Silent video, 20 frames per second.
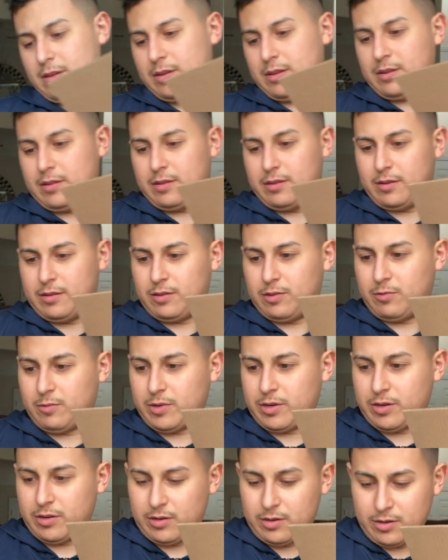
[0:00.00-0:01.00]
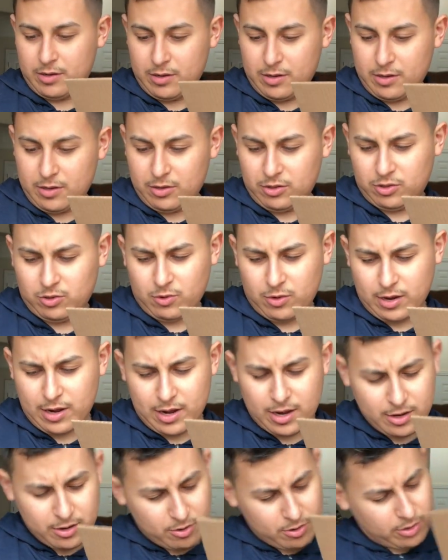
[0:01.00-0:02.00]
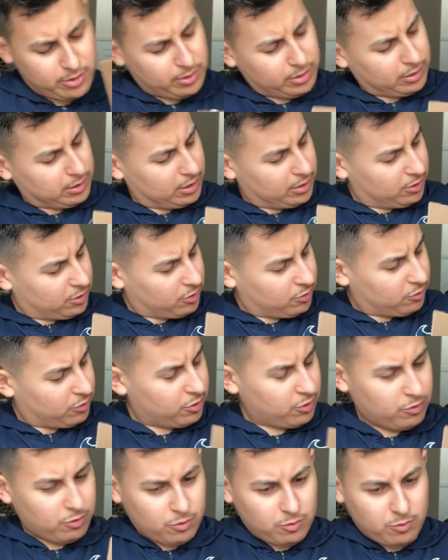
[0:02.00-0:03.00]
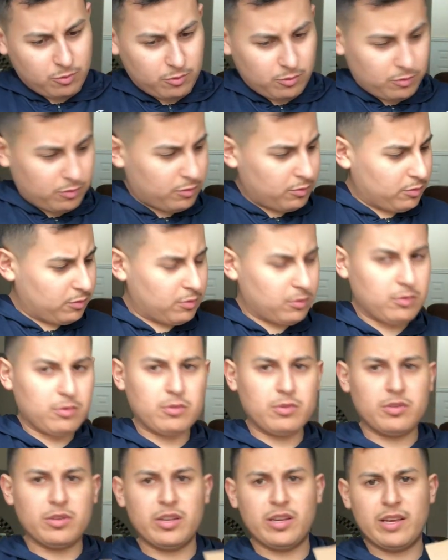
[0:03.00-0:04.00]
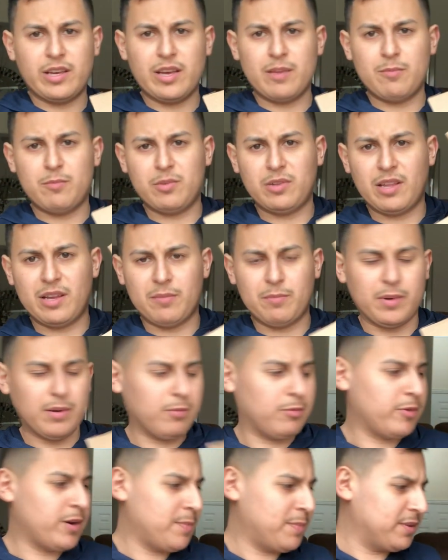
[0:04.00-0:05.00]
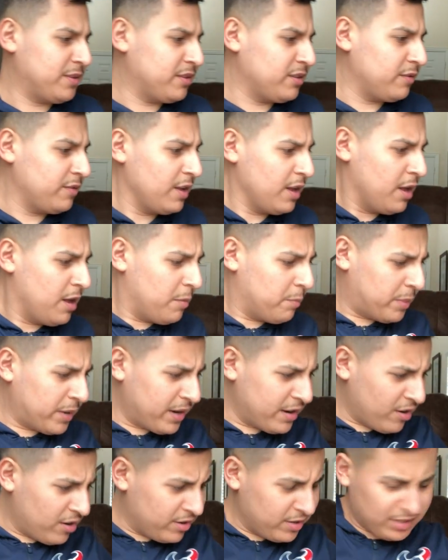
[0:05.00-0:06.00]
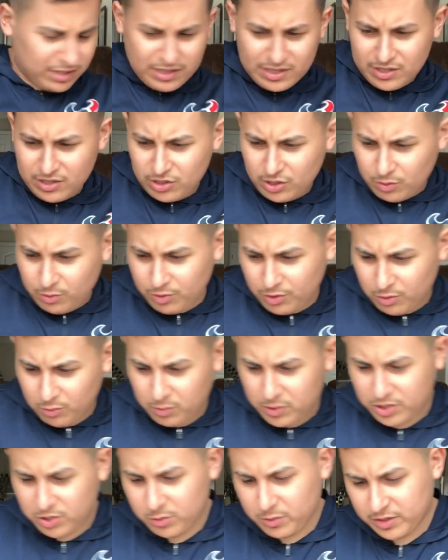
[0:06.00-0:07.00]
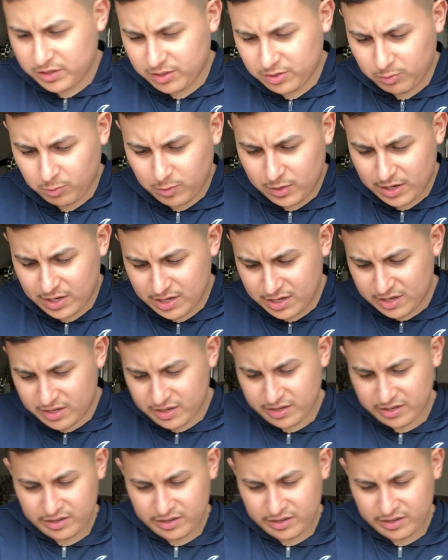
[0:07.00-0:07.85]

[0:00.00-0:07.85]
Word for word: and this one. So I honestly don't know. It came with like bubble wrap and stuff. But I honestly don't know which one's what.